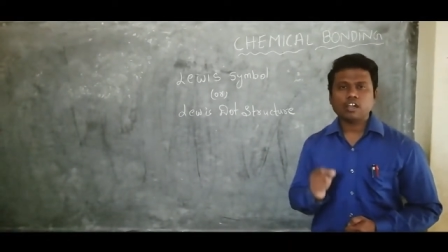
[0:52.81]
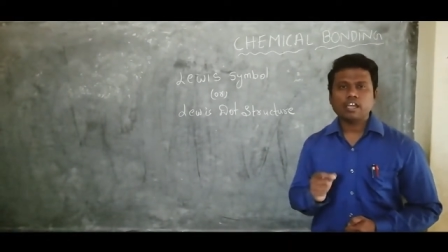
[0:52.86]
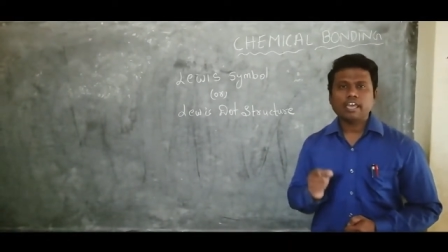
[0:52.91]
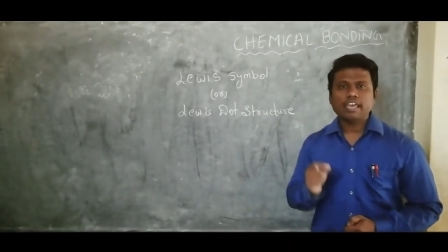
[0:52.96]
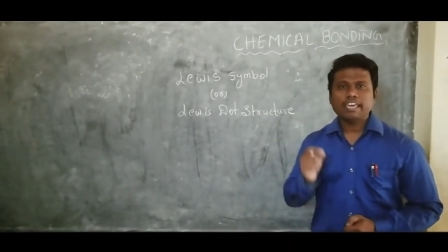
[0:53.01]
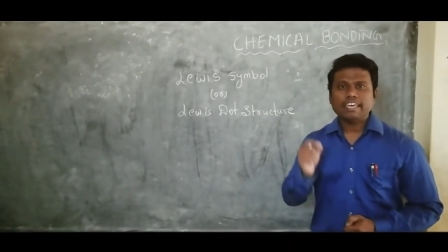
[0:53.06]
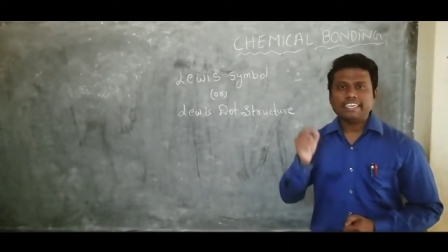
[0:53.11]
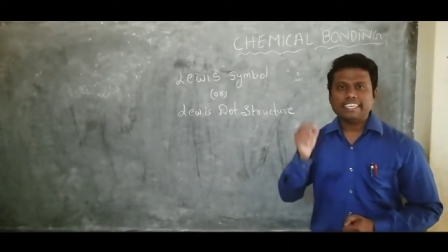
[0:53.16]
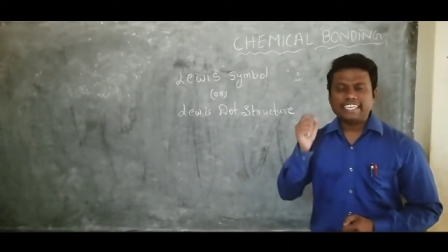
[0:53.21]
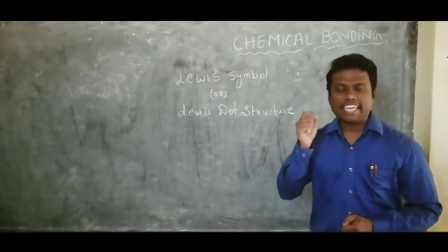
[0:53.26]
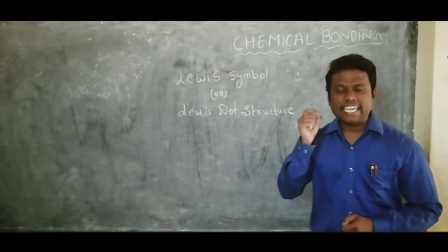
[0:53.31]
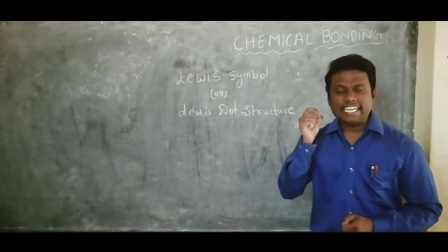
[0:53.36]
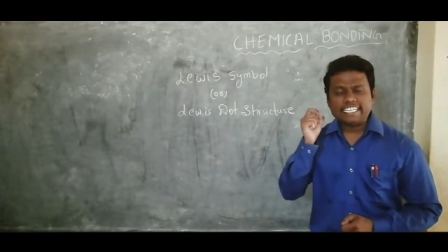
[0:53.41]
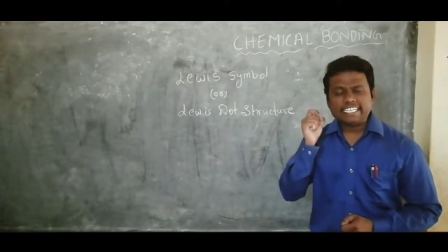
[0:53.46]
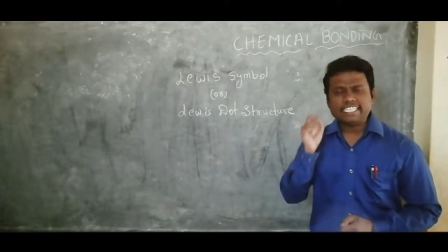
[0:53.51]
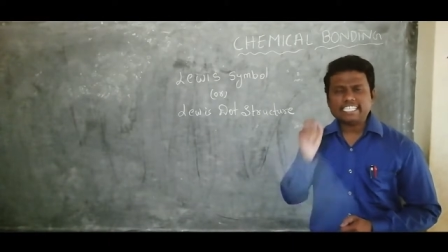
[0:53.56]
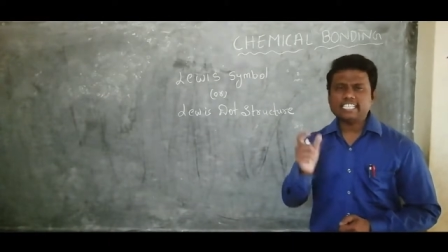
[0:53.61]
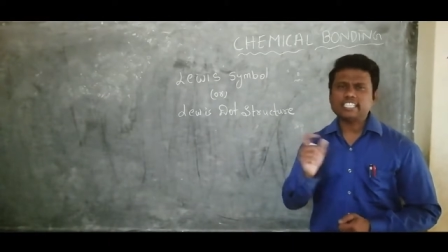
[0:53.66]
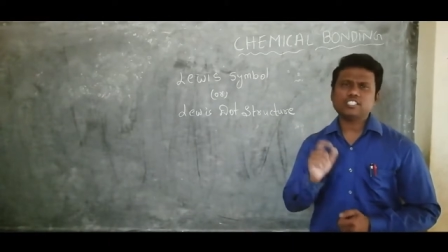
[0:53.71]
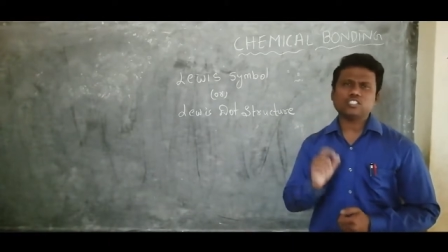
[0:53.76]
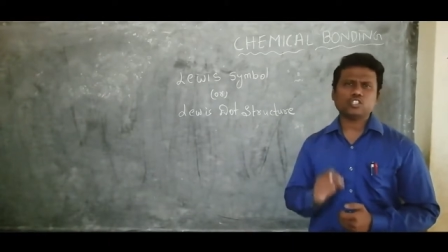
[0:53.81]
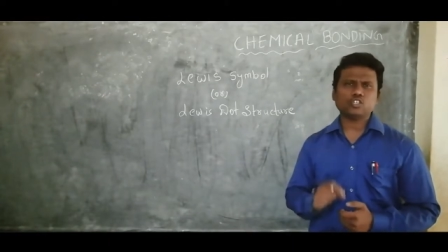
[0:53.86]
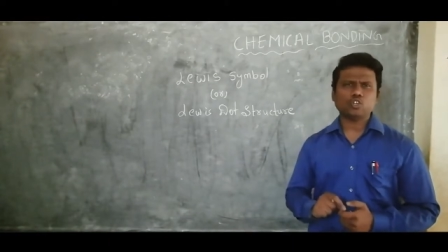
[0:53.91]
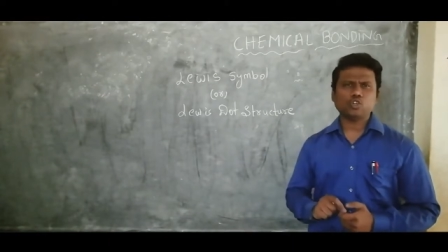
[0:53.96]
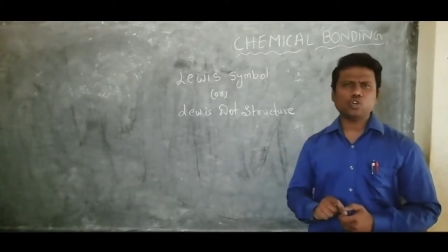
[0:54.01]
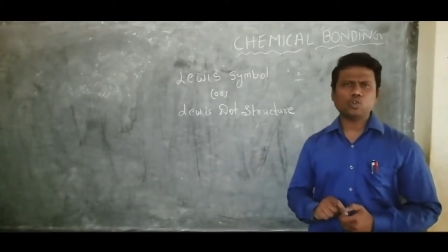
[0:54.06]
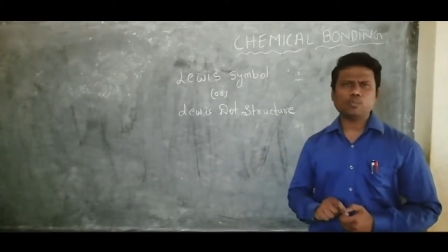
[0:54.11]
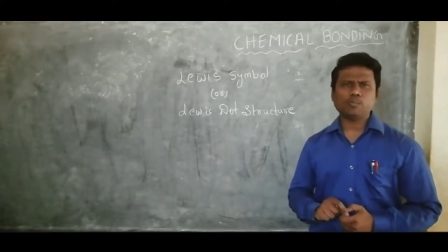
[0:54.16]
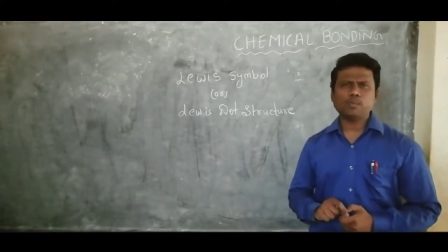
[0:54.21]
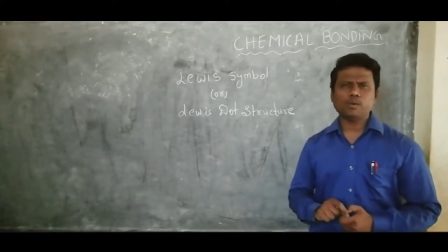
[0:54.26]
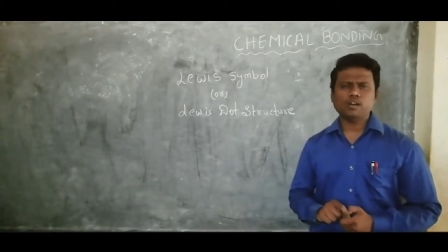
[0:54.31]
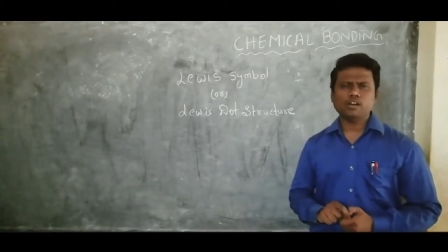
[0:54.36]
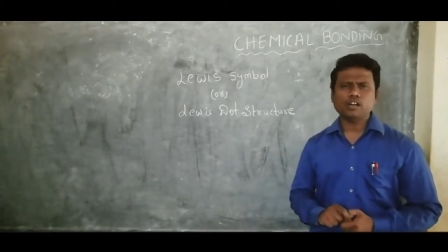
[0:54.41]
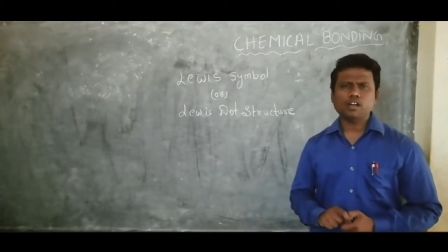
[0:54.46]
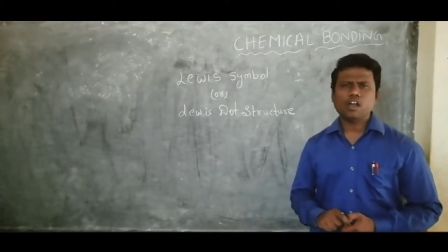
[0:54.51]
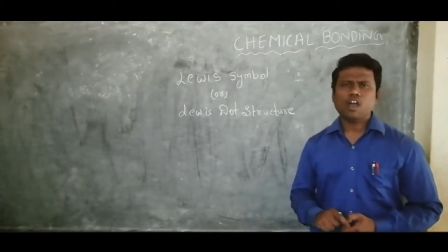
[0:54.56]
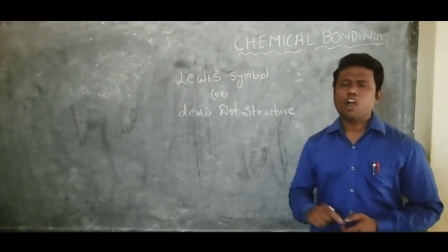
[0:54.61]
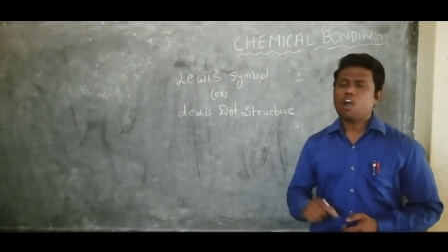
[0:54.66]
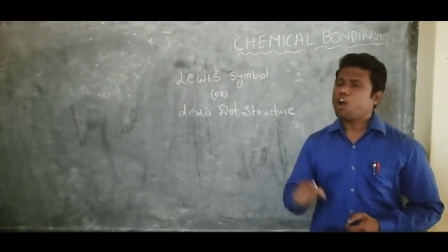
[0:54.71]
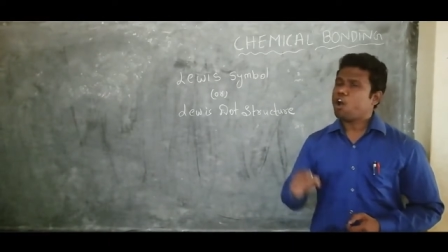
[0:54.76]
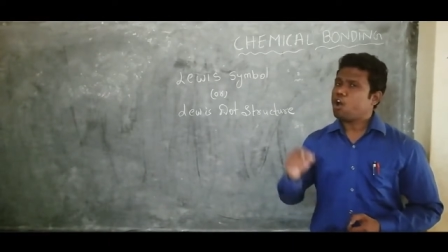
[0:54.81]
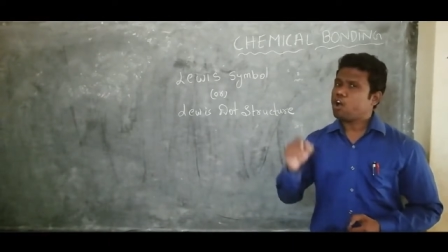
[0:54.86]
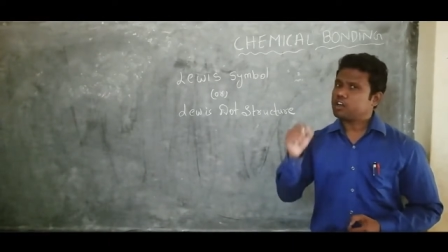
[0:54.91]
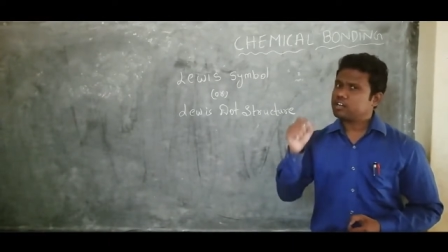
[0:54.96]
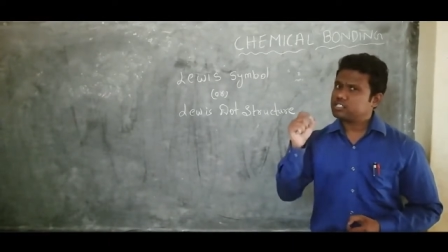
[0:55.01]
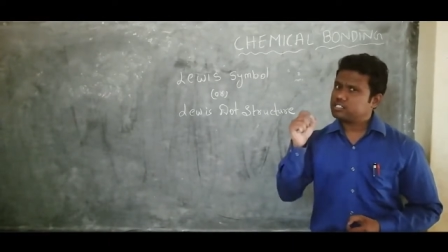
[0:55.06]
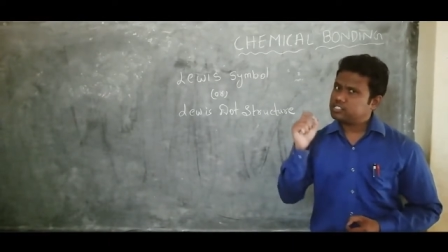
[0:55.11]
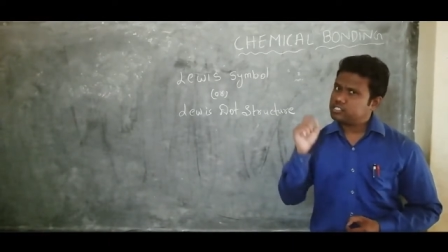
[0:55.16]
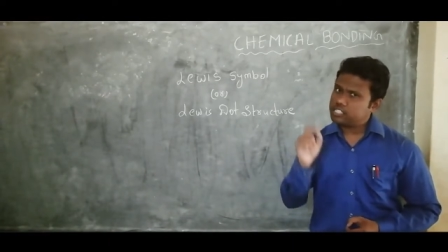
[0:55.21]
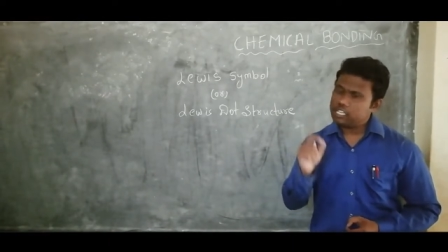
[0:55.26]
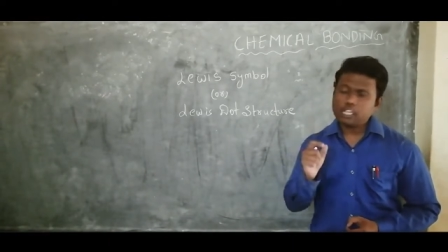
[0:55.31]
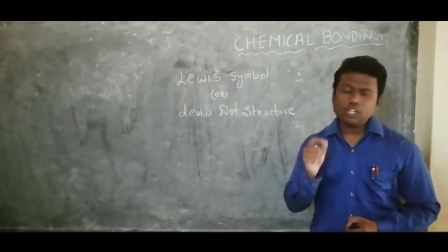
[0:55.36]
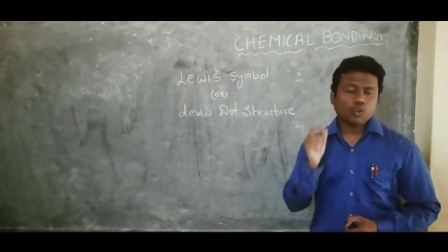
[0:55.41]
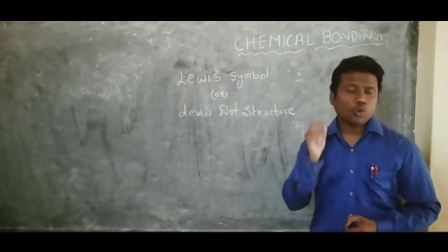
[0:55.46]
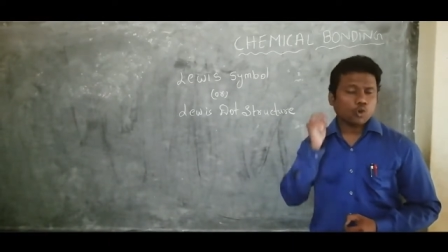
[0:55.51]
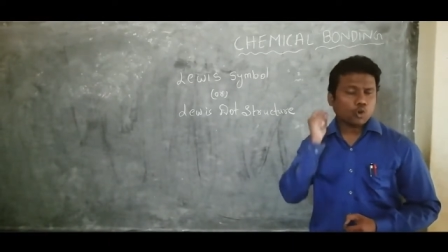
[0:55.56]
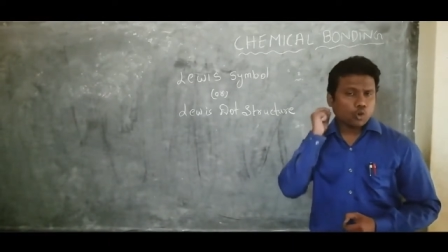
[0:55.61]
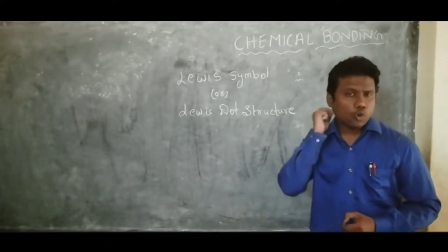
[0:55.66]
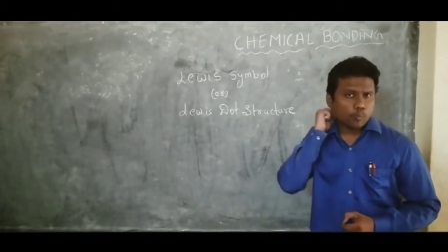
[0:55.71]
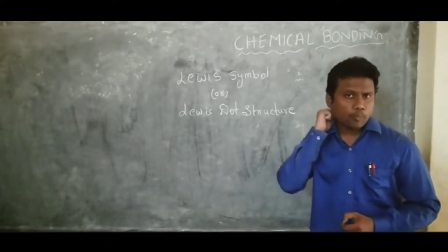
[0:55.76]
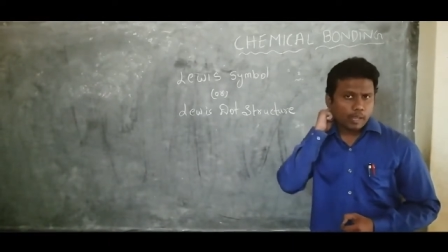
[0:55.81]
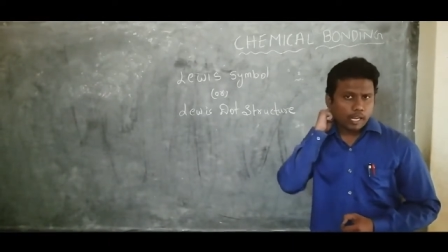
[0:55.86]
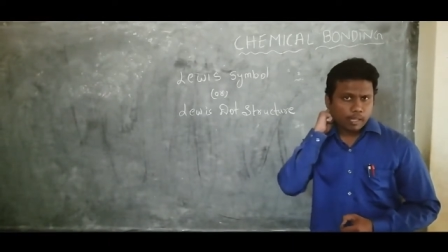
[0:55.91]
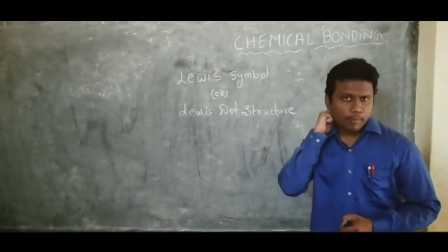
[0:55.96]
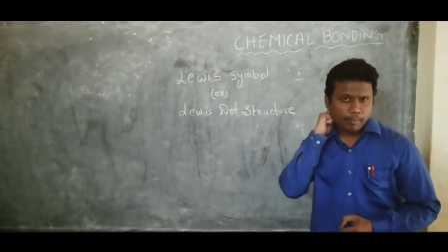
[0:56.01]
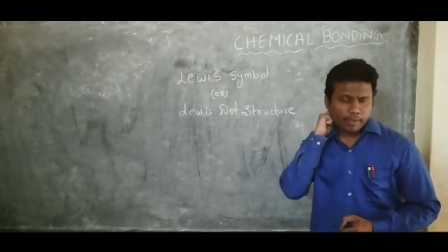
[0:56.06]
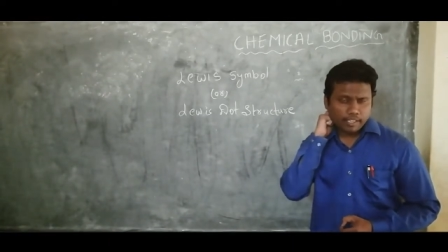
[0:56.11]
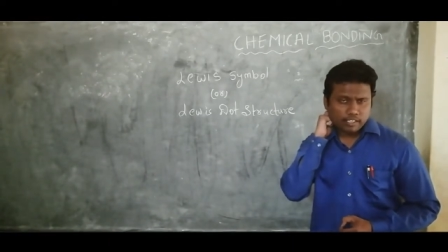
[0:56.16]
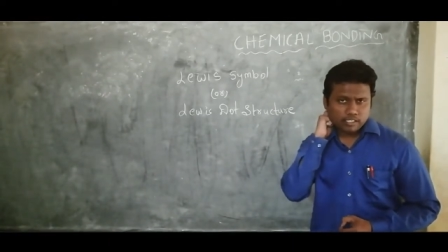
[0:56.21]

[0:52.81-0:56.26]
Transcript: 18th group or zero group elements,